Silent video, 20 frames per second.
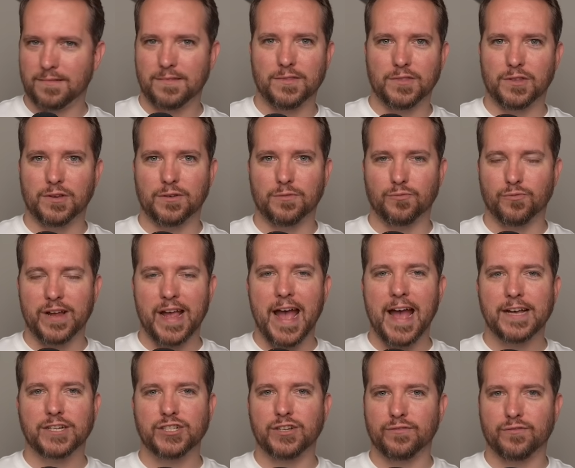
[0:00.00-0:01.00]
The
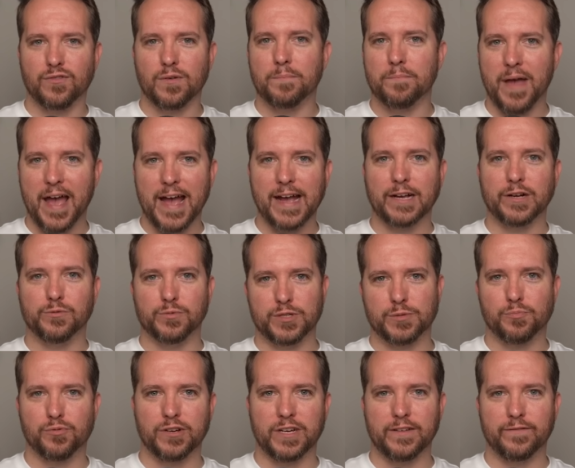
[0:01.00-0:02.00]
reaction from MAGA
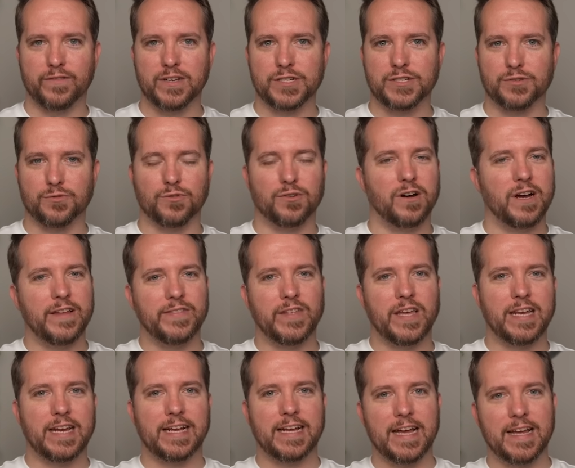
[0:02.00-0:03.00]
was pretty visceral, and
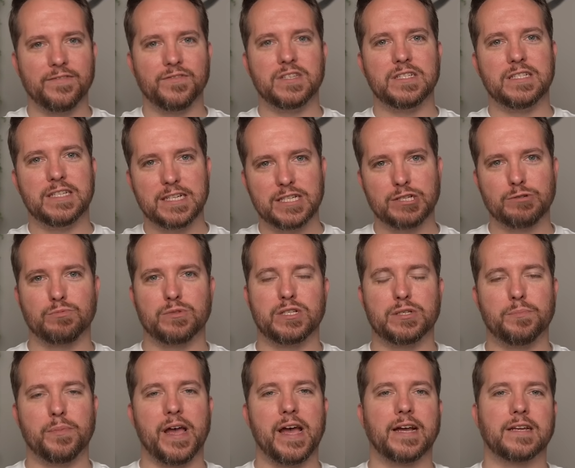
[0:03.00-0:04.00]
then again the
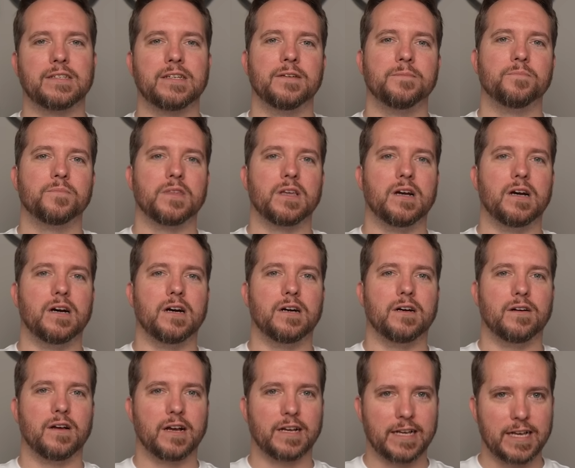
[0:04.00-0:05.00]
disrespect
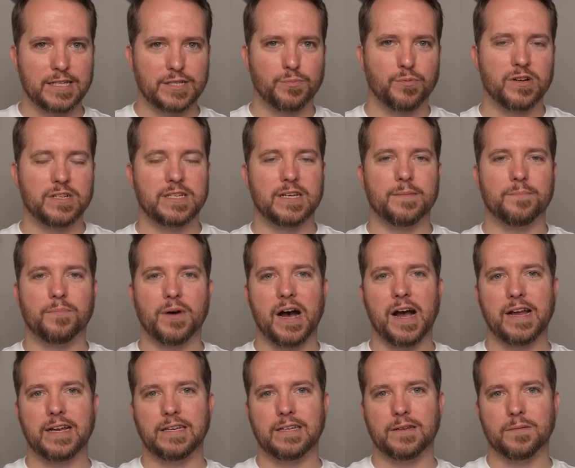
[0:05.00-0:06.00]
uh, against President
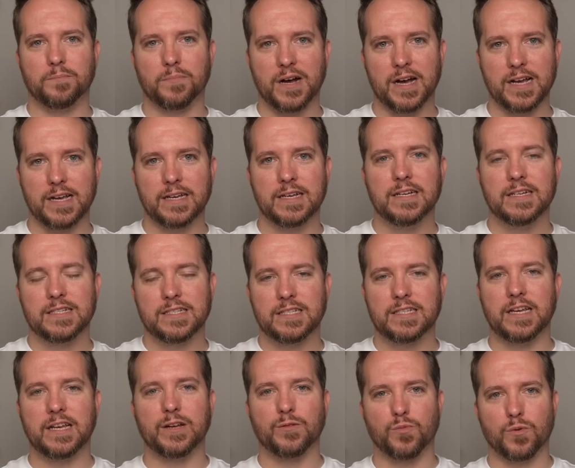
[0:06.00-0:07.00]
Biden by
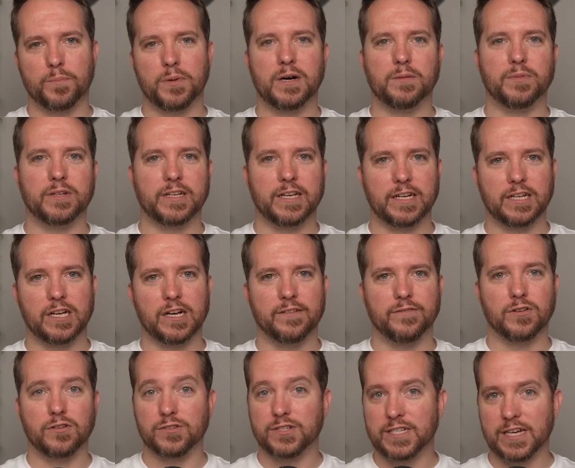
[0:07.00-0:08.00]
sitting Republican
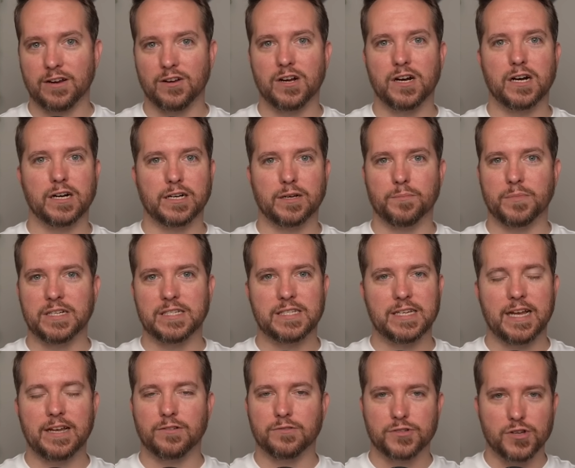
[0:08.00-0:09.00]
Governor Sarah Huckabee
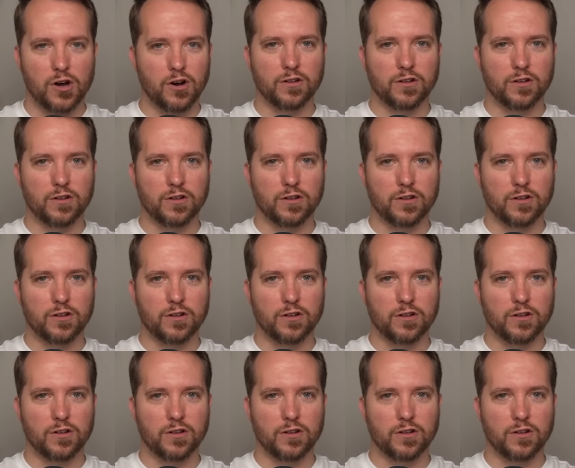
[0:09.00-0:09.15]
Sanders.